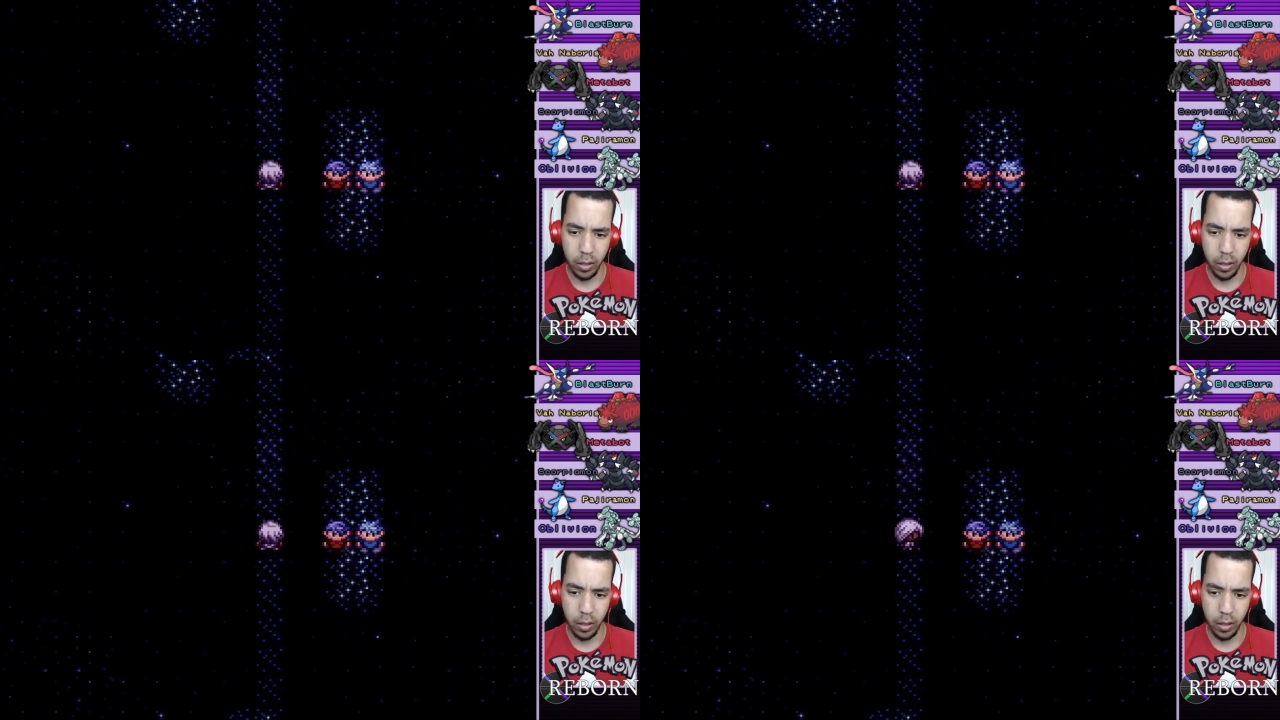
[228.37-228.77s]

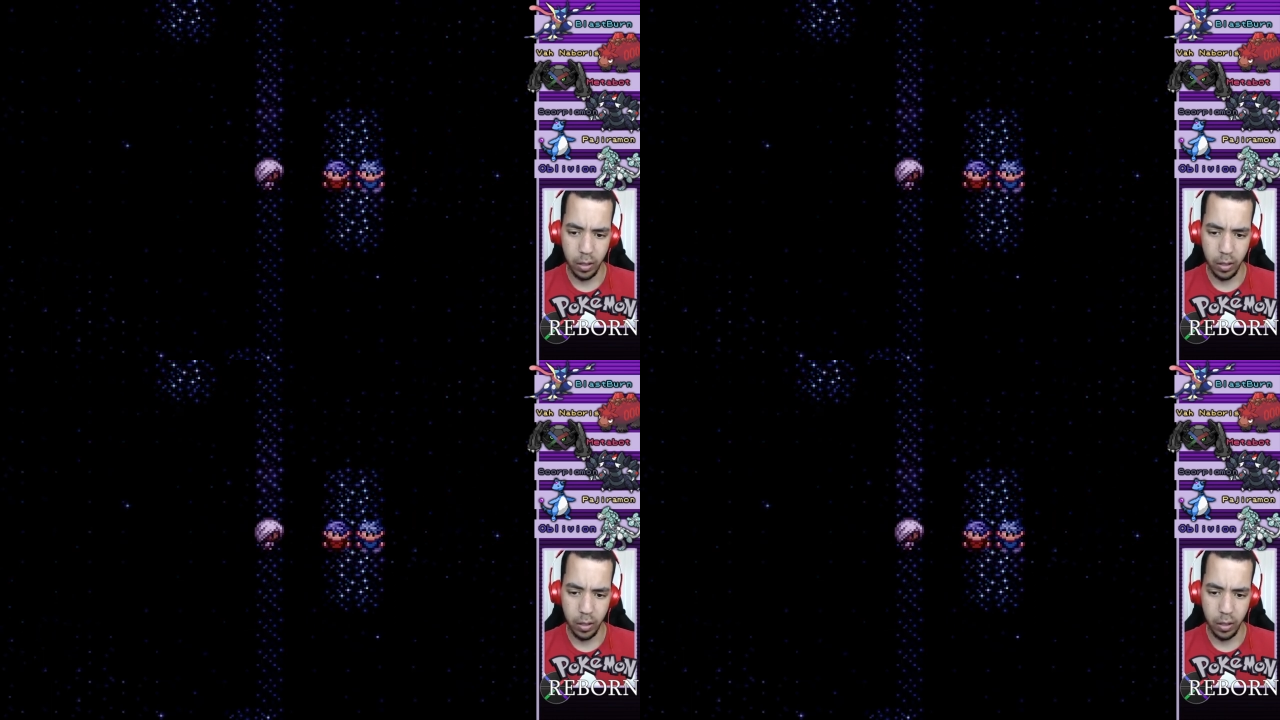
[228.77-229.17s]

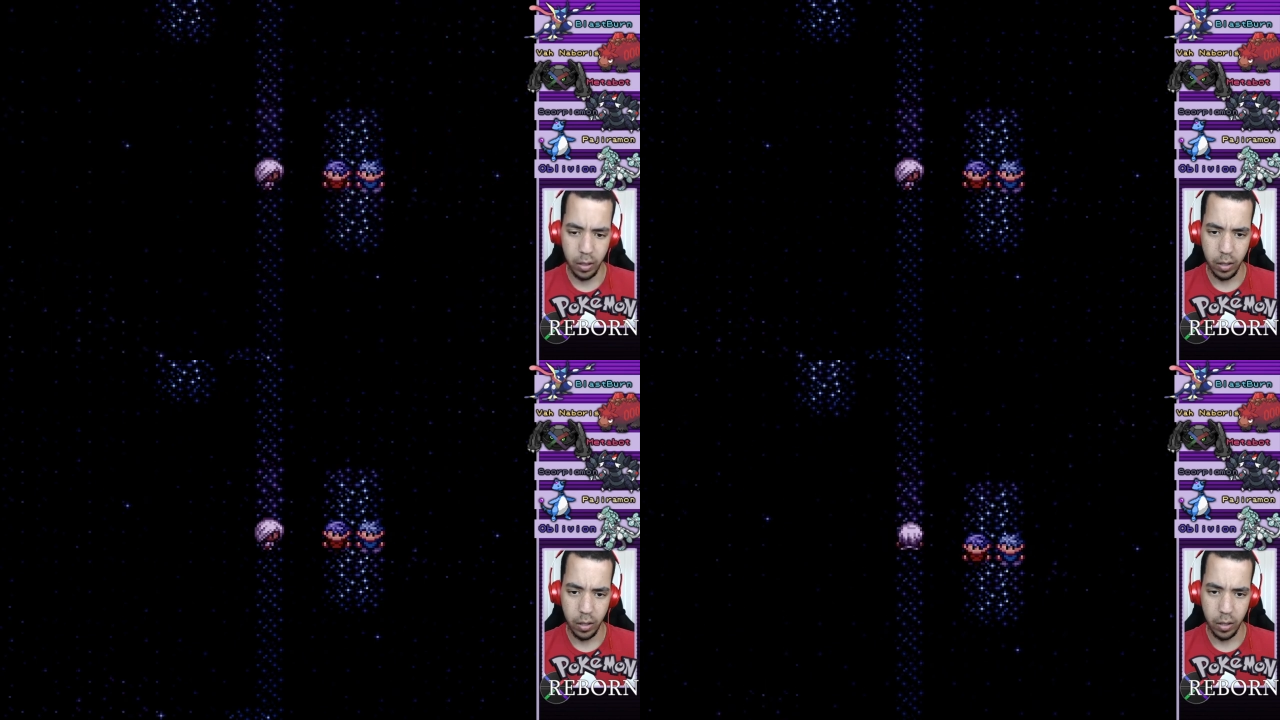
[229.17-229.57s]

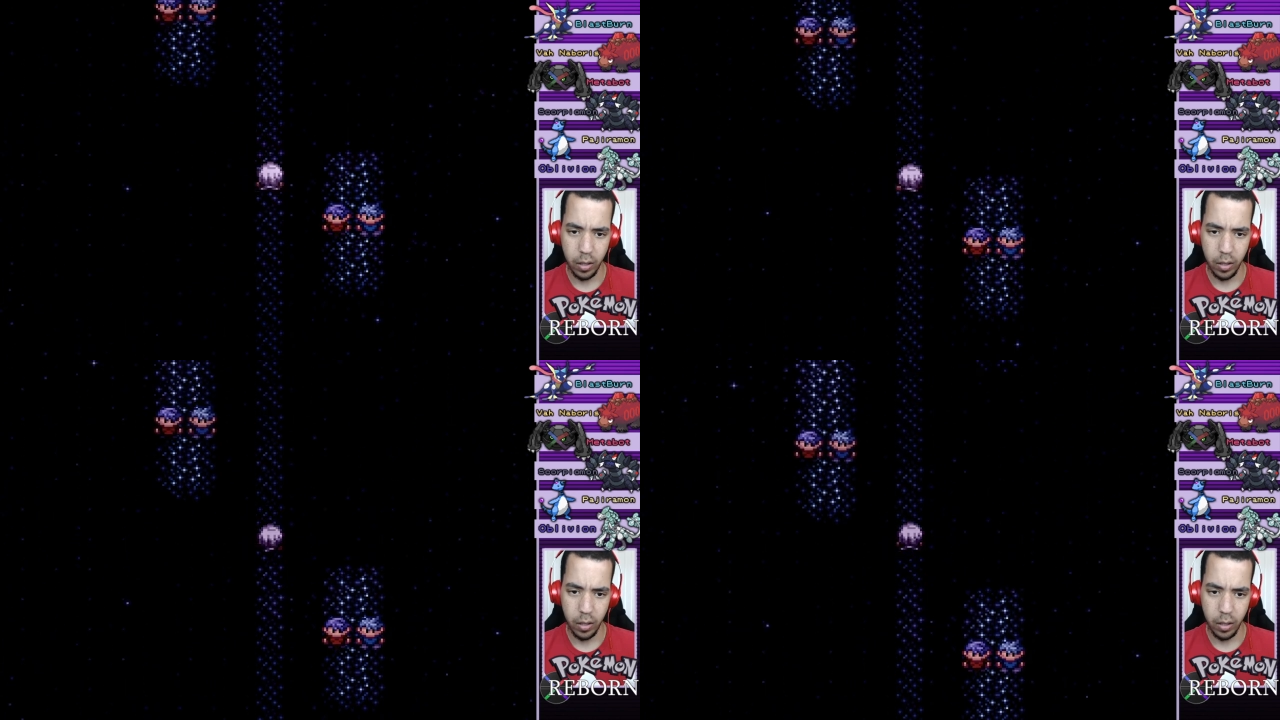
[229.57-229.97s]

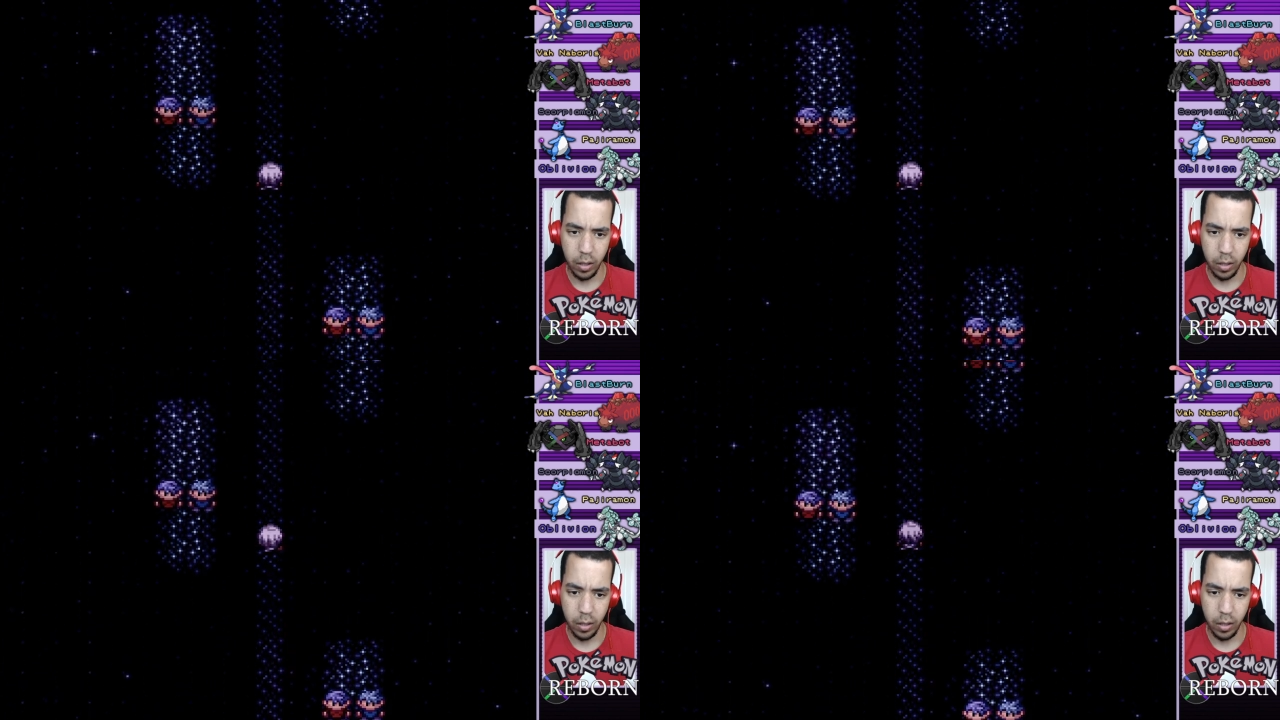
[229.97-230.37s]

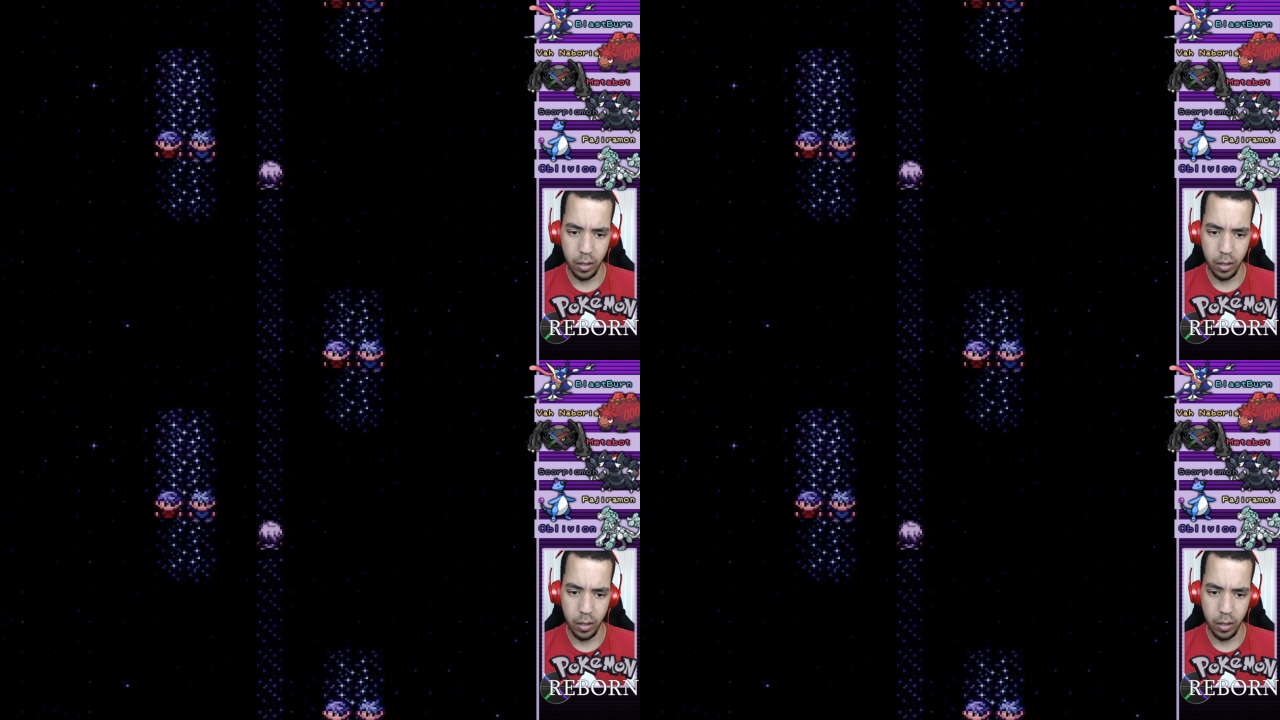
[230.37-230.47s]
Nobody speaks.